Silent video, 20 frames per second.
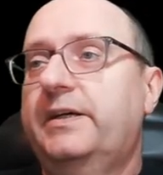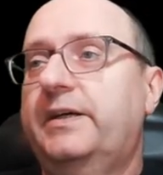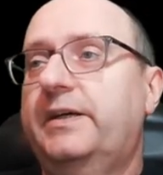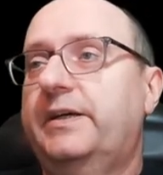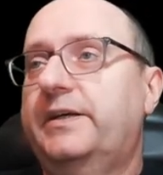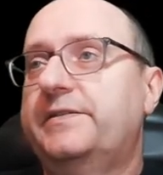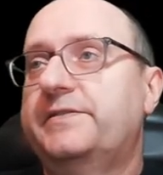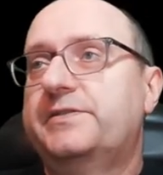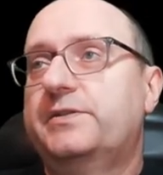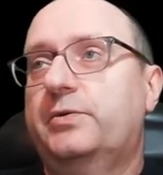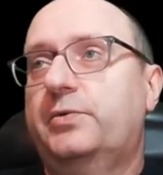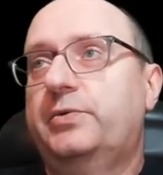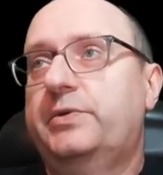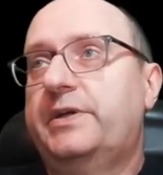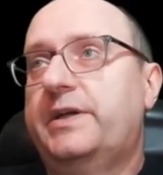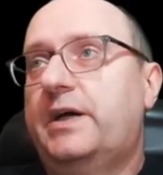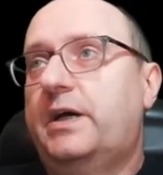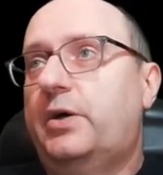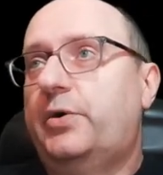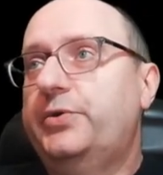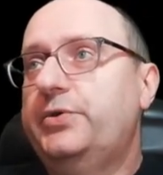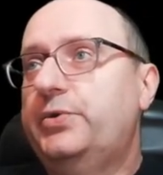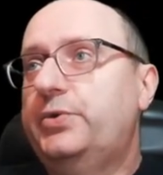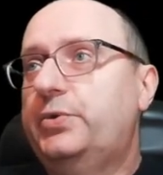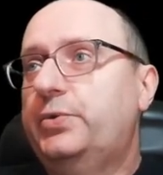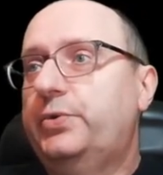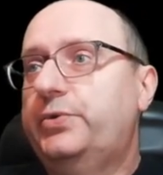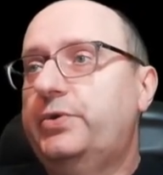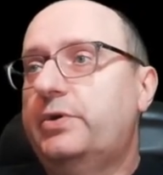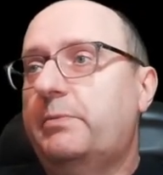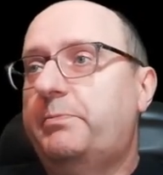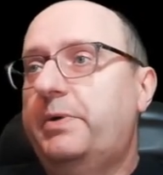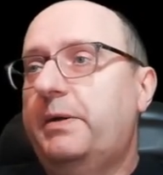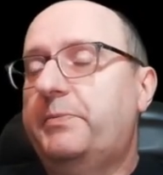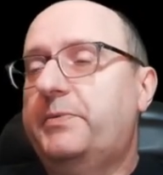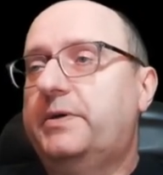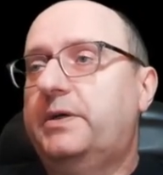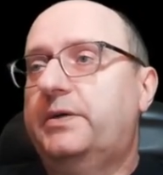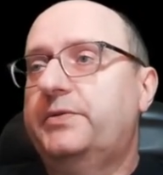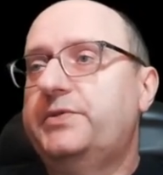And so now you do your
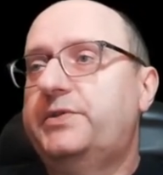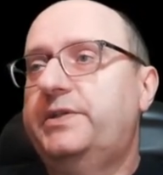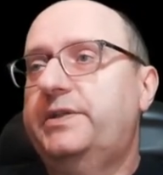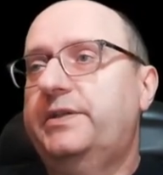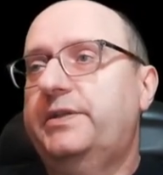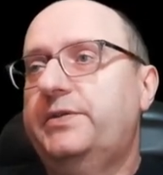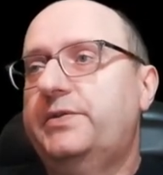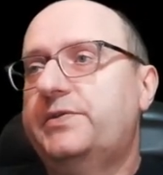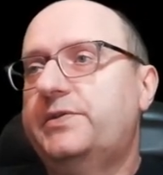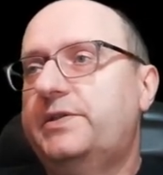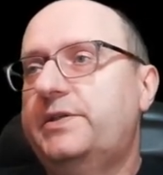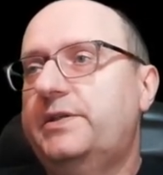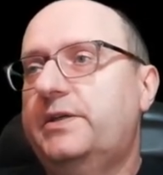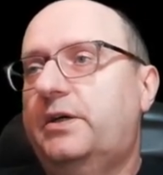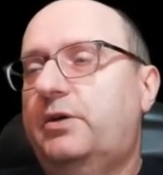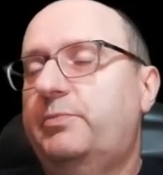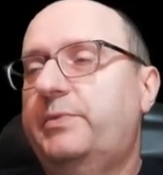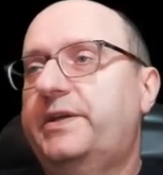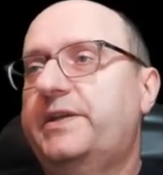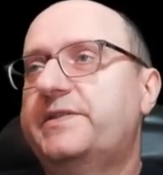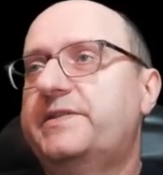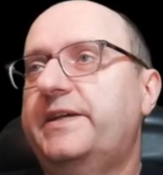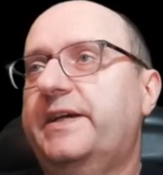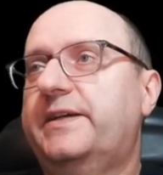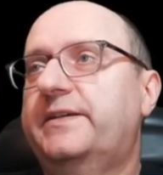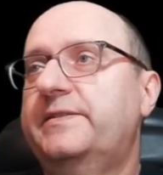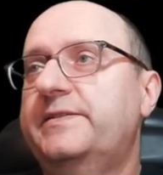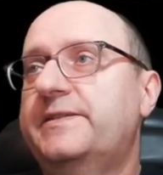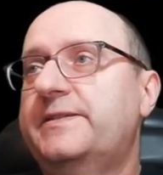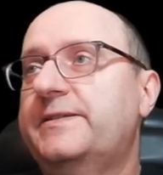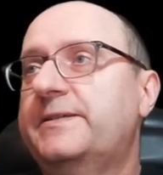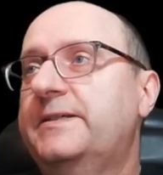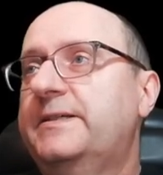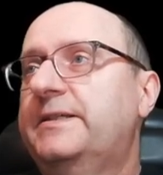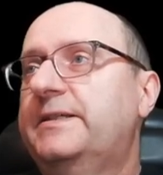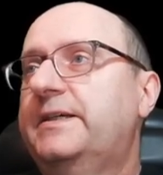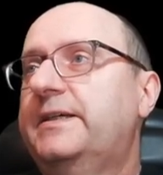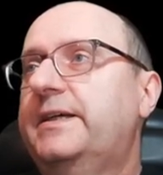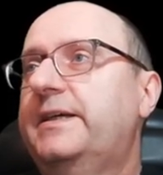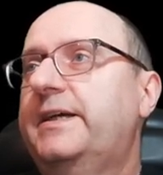pip count here, you see how many seconds,
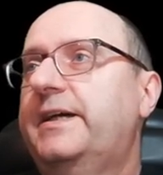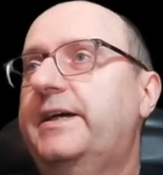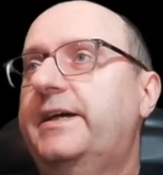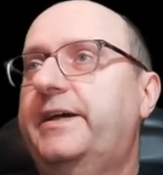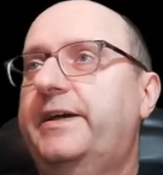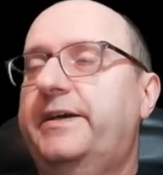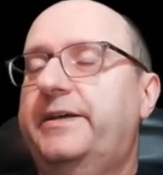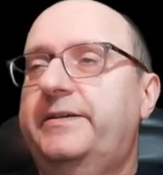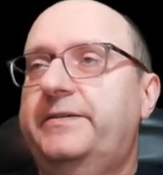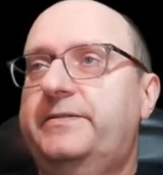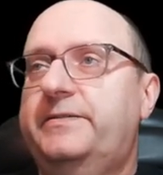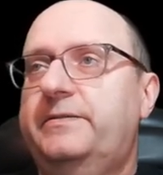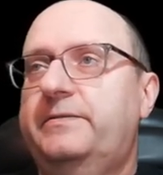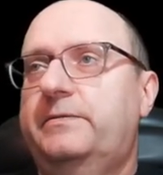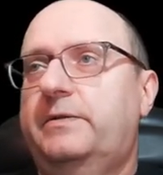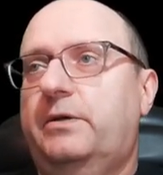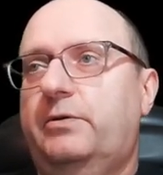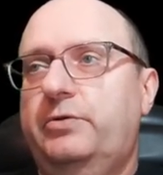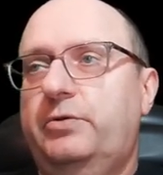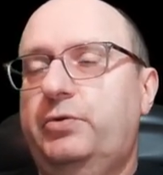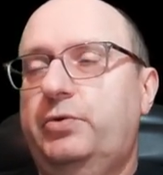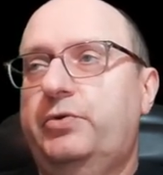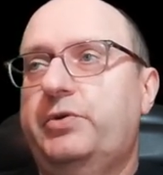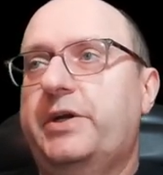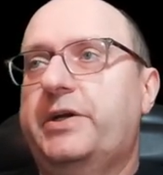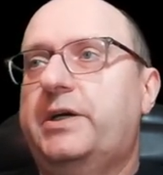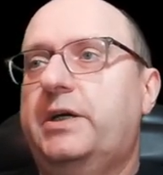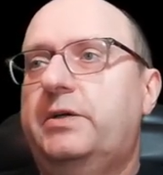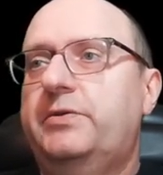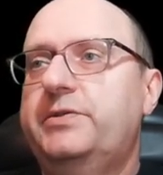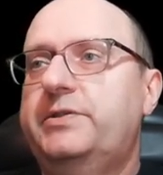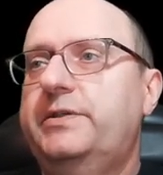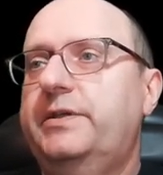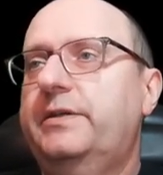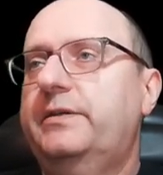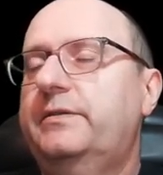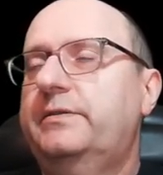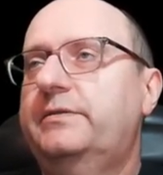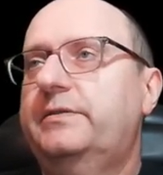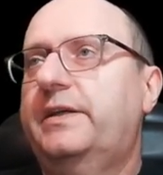and now you do your
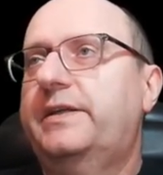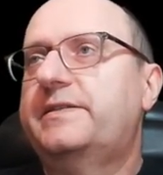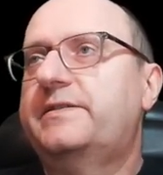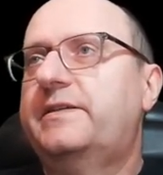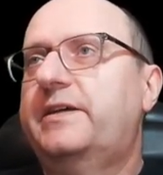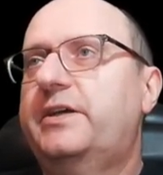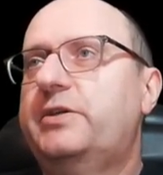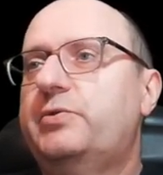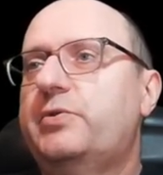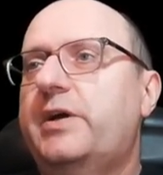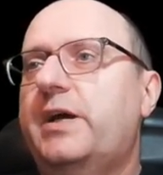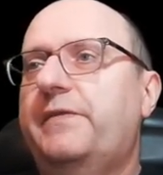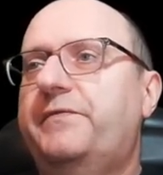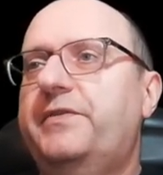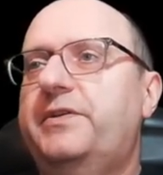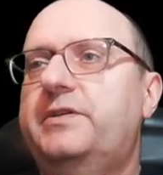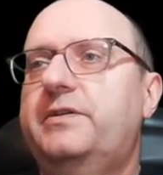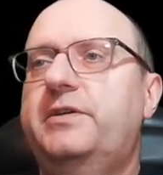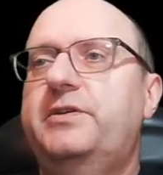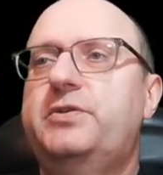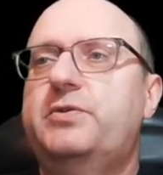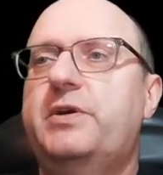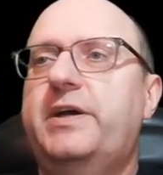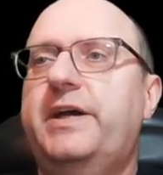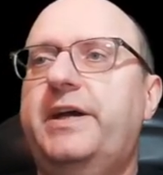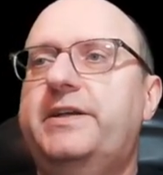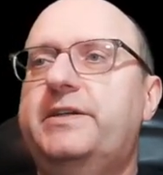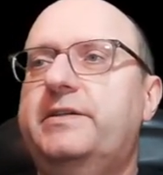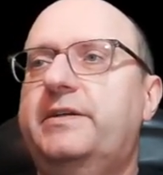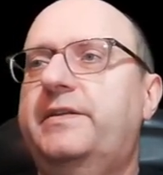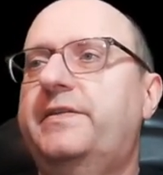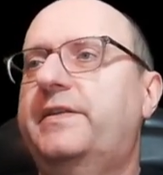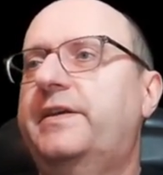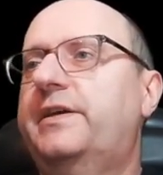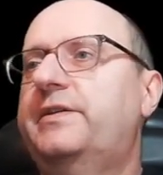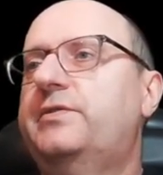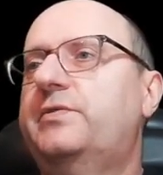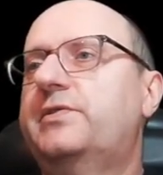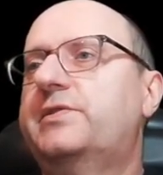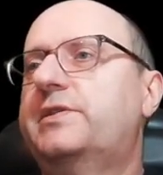counting. Let's say you have it in your head, and
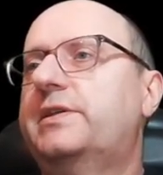then you